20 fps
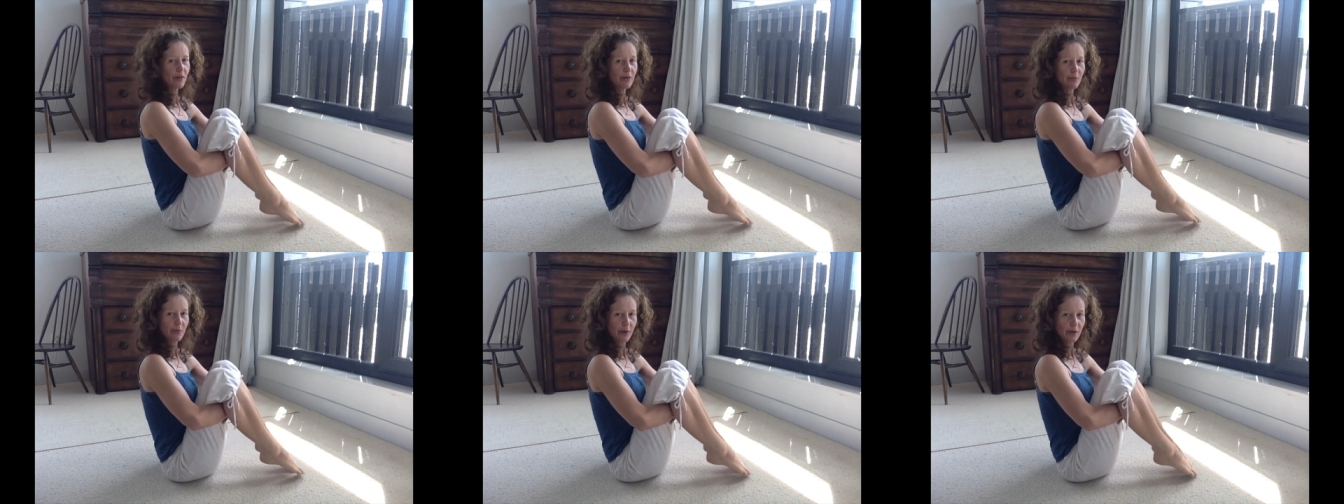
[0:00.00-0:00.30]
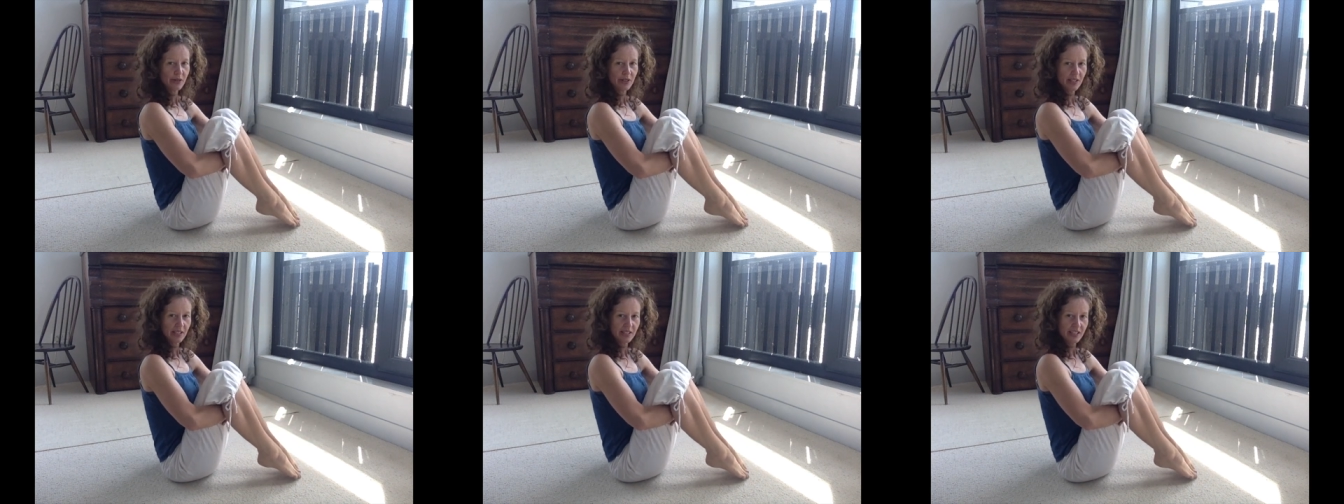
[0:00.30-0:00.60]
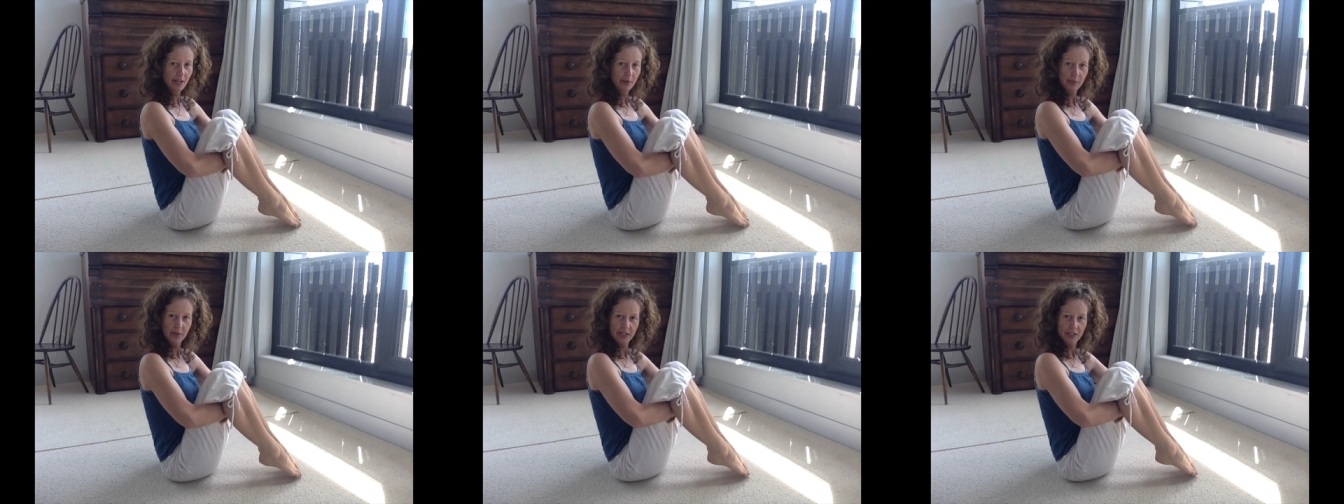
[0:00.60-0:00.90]
up onto the
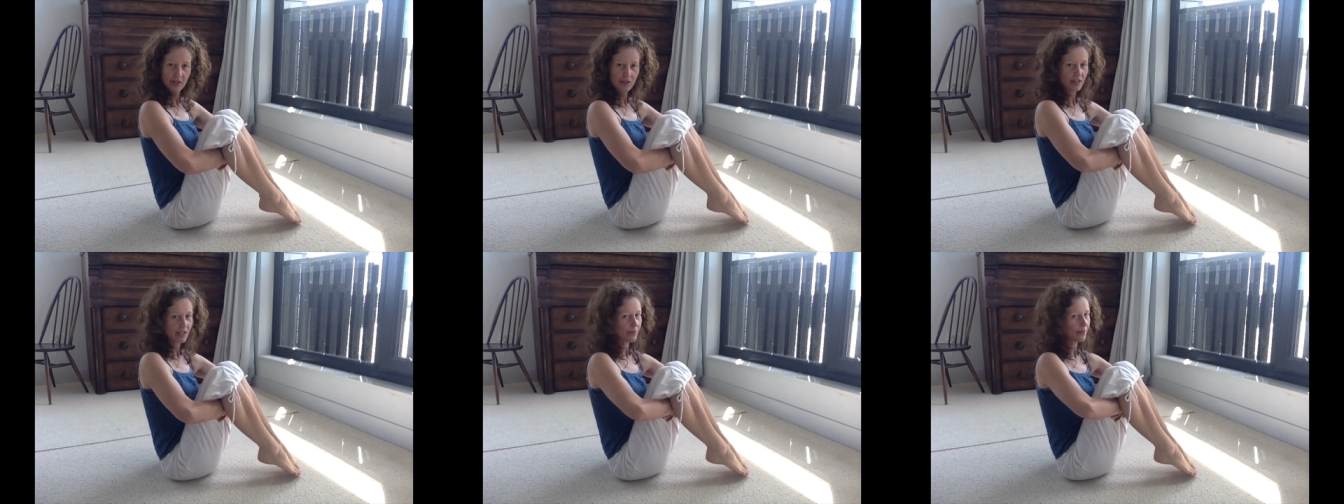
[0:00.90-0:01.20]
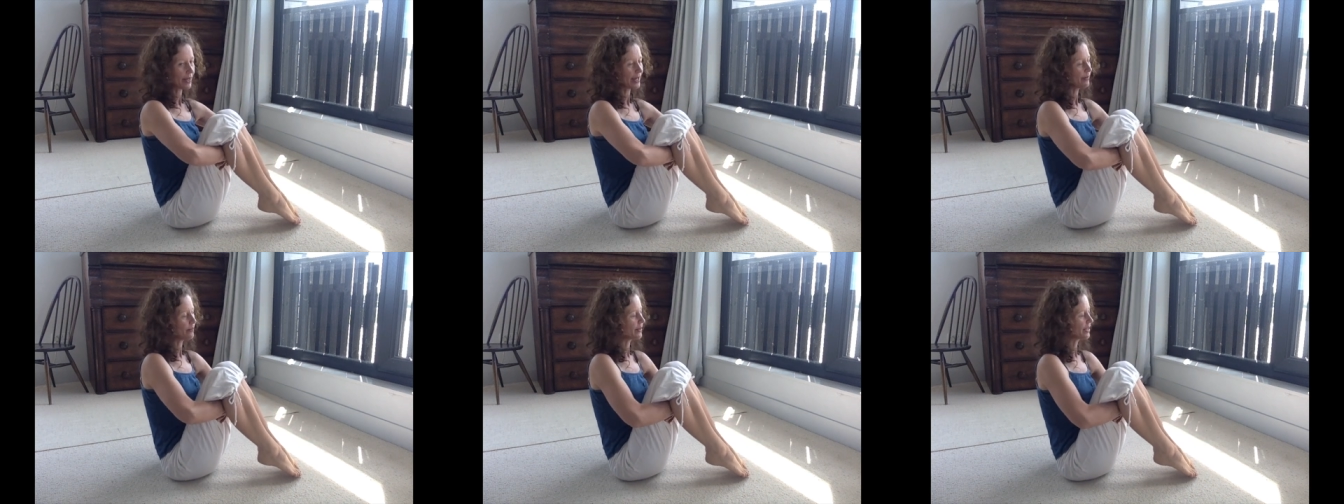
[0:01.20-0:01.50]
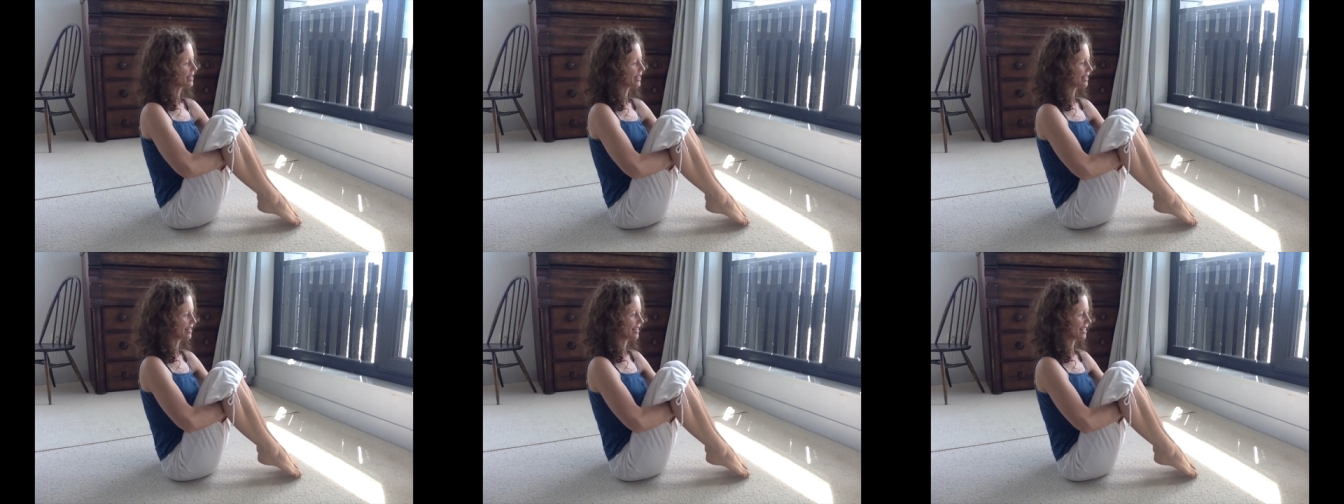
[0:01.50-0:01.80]
tippy toes. It might be
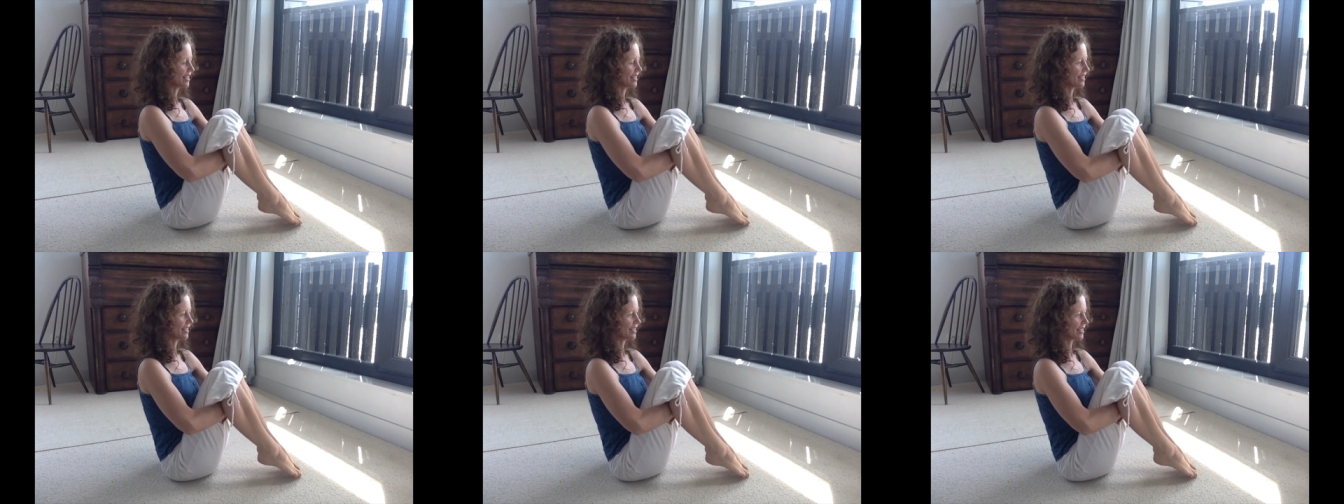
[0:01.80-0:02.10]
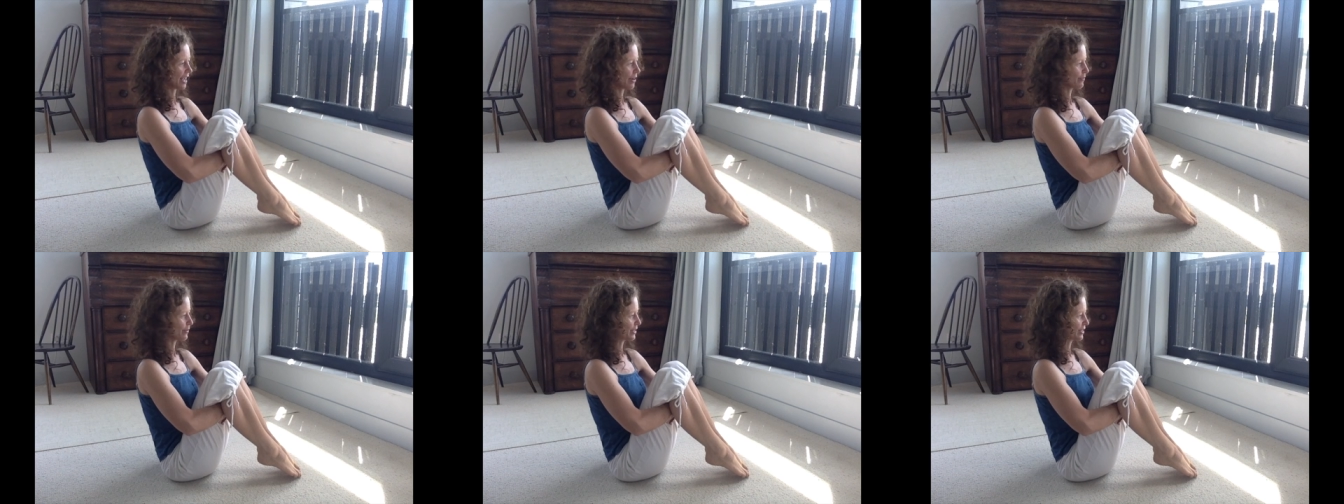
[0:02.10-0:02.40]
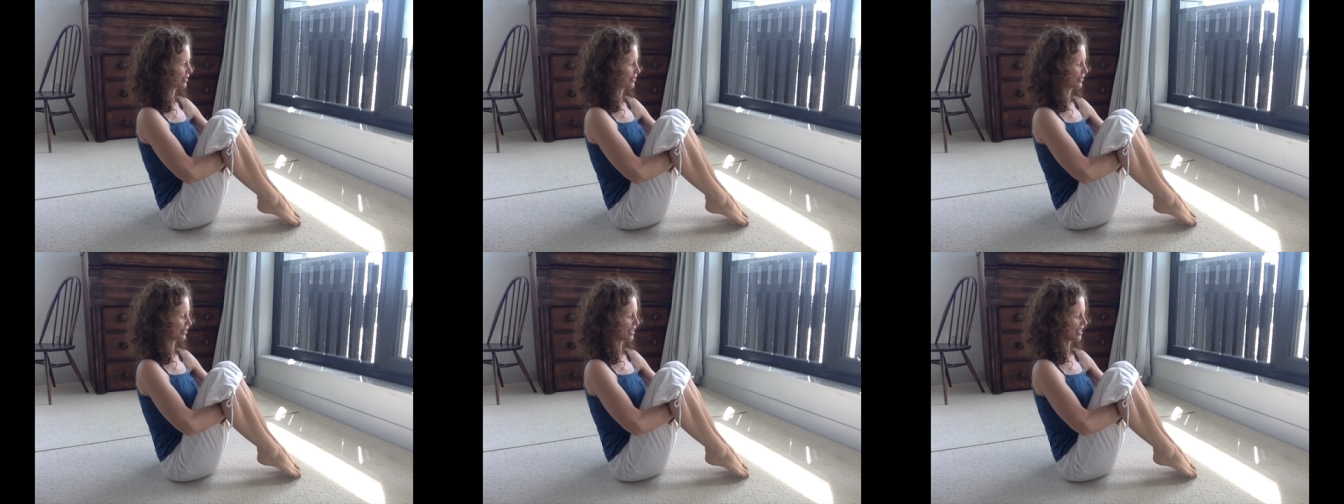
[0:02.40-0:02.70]
that this is
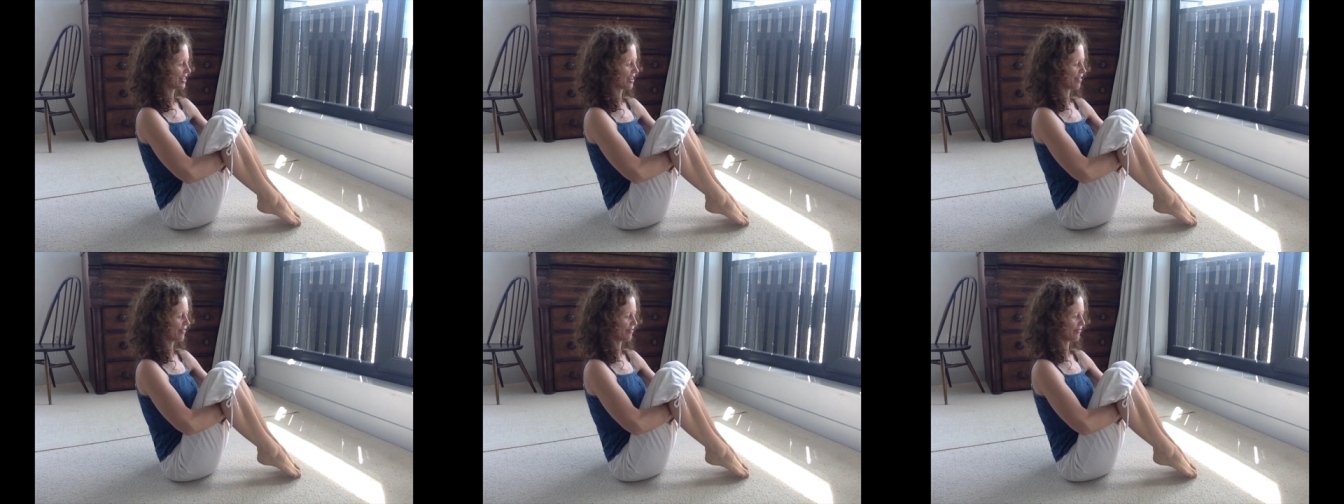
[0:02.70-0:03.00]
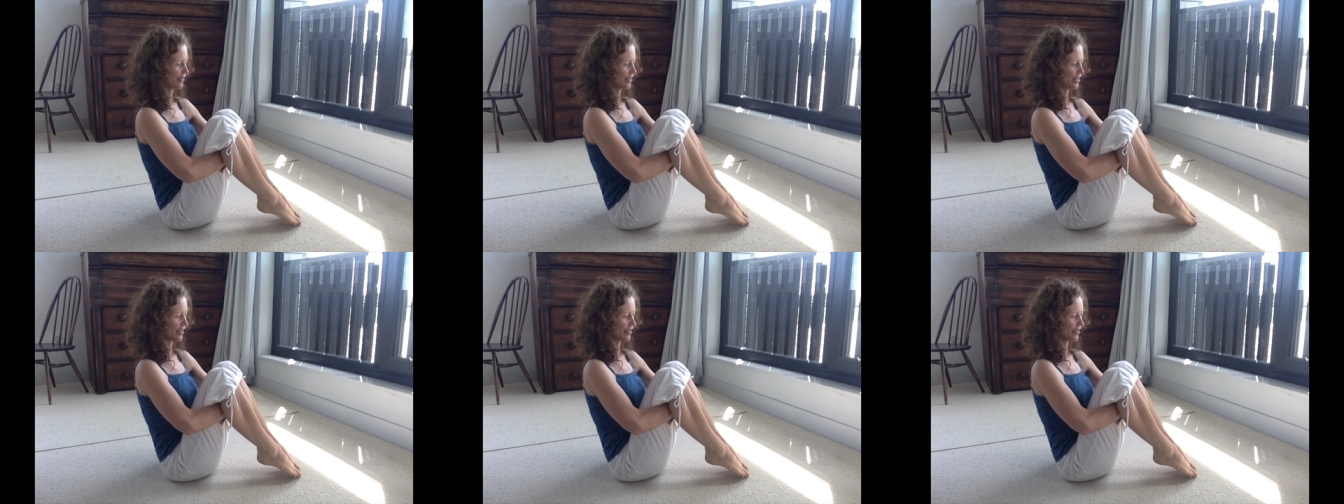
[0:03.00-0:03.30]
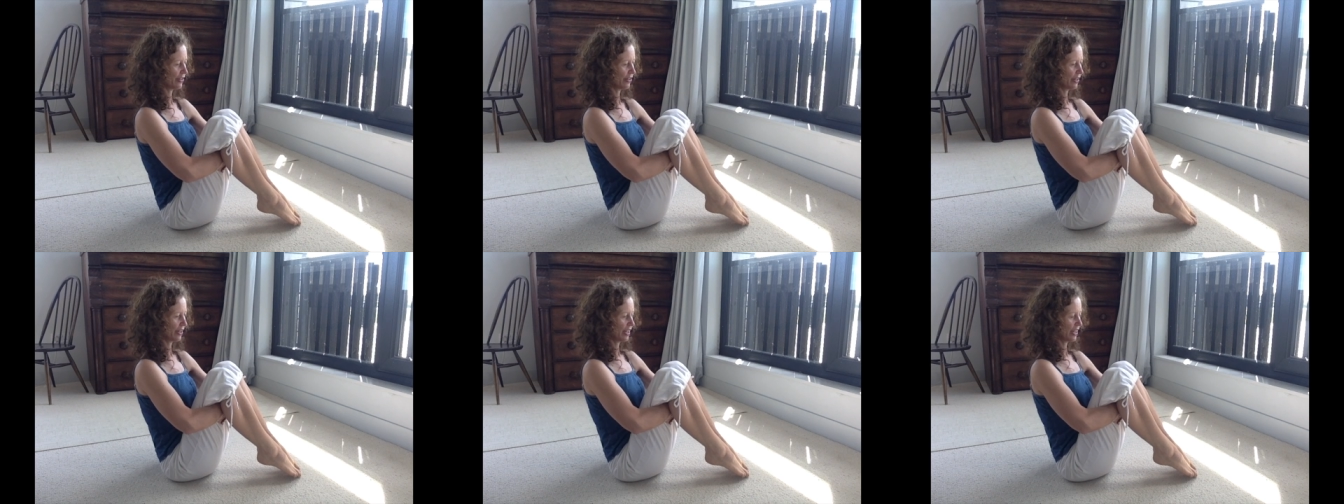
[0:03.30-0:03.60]
absolutely enough for
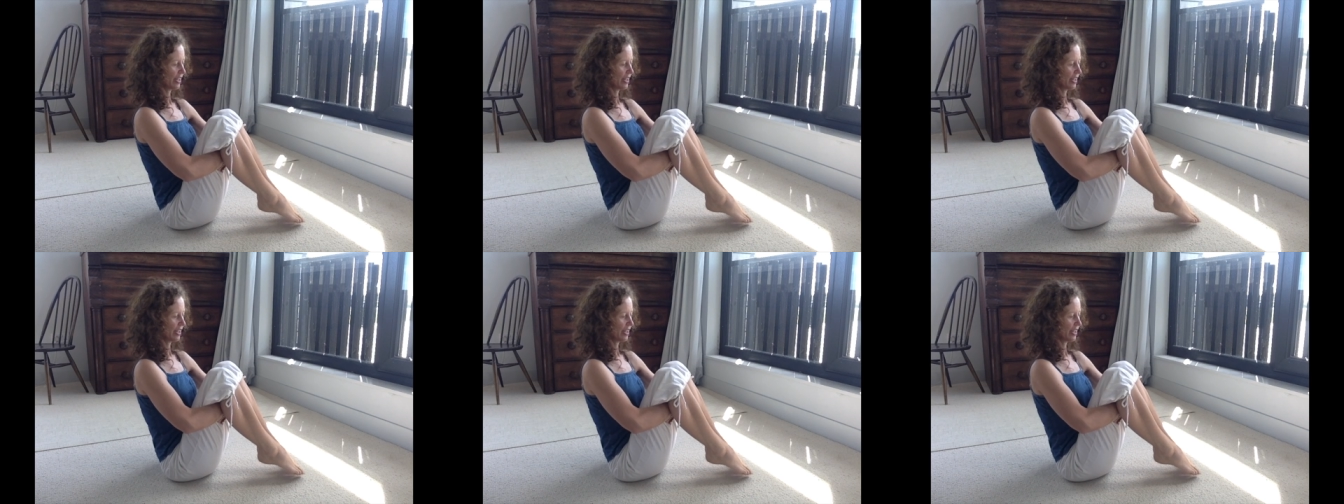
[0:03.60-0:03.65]
you.